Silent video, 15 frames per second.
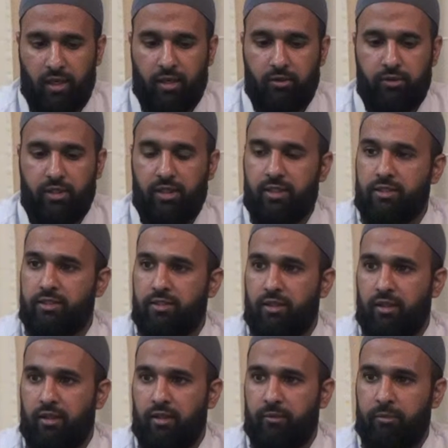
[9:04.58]
noun is
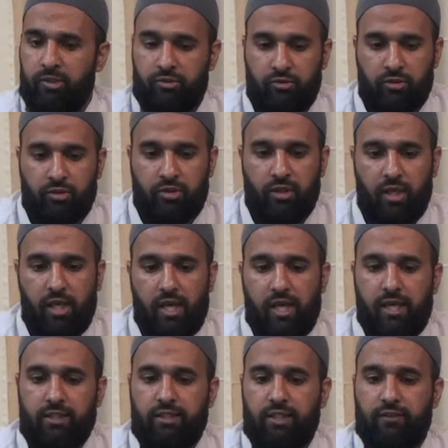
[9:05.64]
majroor
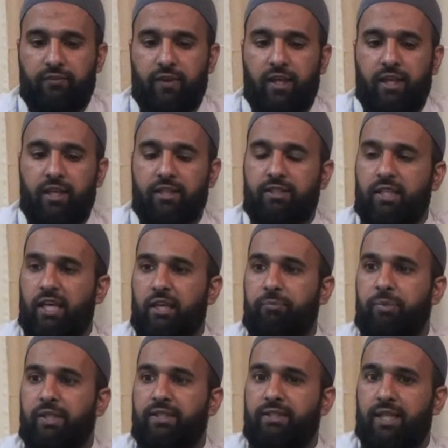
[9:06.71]
is if it is a
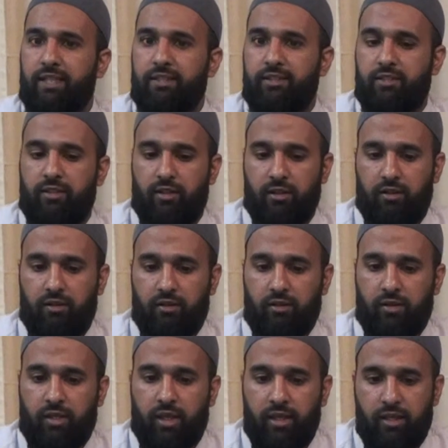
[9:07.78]
possessor.
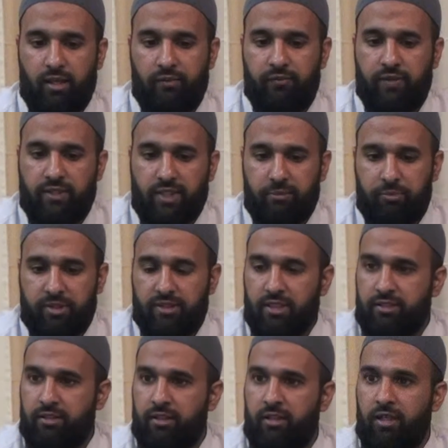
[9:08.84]
Okay, if it's a
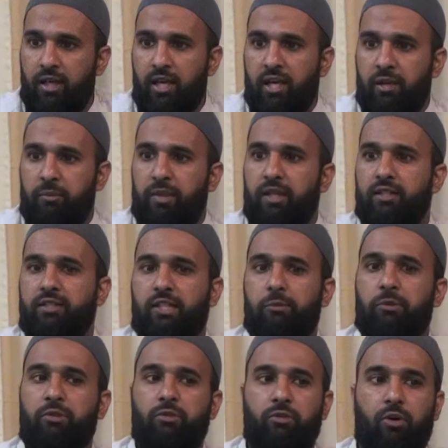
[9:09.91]
possessor, meaning
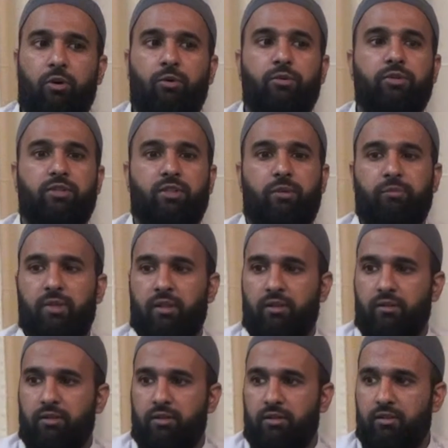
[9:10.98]
someone who owns something,
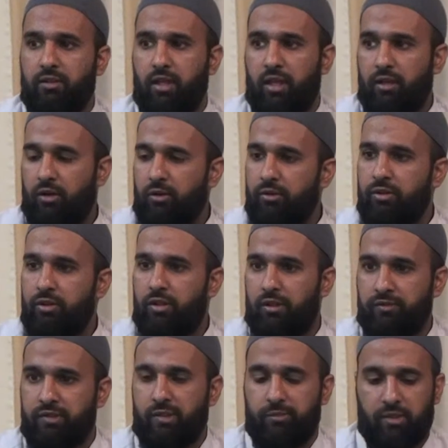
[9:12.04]
an owner
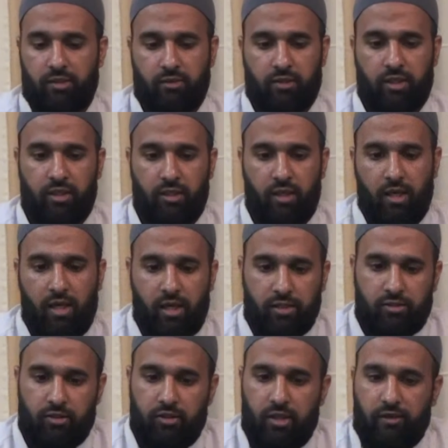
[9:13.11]
of something. Okay,
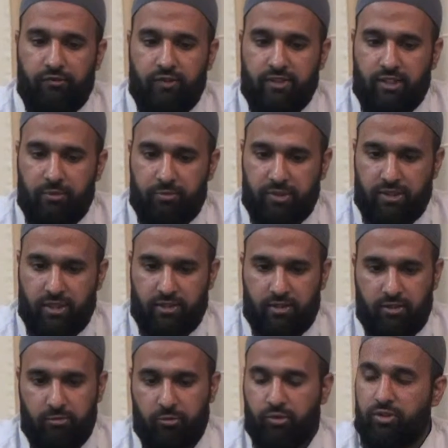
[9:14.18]
so if it's a
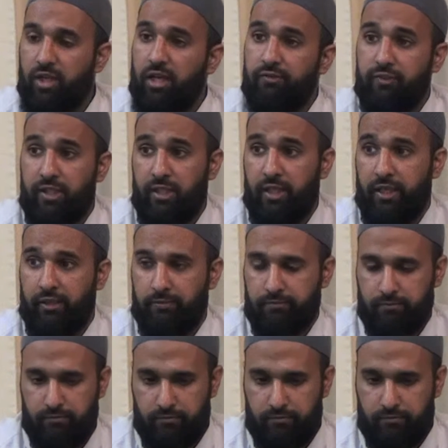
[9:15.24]
possessor, mudaf ilayh.